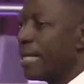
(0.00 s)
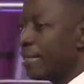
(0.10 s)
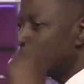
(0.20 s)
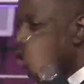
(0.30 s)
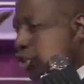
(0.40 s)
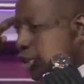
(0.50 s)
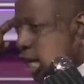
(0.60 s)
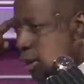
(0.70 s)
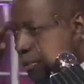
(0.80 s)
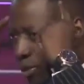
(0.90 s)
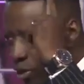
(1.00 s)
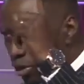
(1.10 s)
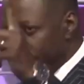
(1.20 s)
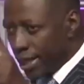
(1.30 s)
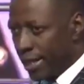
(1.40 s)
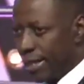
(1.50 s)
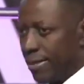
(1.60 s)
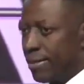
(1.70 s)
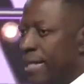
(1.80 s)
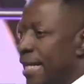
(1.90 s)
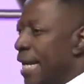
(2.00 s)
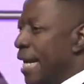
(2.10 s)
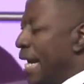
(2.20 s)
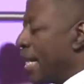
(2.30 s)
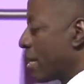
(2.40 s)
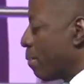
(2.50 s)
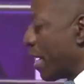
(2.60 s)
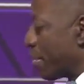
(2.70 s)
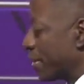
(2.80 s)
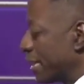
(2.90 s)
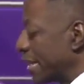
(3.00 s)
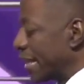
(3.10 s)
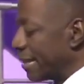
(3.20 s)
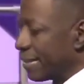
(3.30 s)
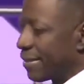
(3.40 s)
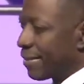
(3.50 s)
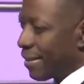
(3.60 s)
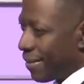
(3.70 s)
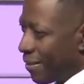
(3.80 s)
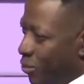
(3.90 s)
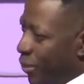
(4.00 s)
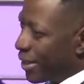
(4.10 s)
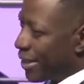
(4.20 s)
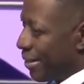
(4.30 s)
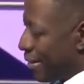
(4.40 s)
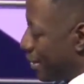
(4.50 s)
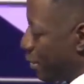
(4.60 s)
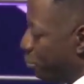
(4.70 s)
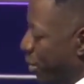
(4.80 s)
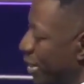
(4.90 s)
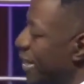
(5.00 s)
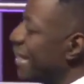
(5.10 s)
up in, shaped your thinking. And the Bible says, with the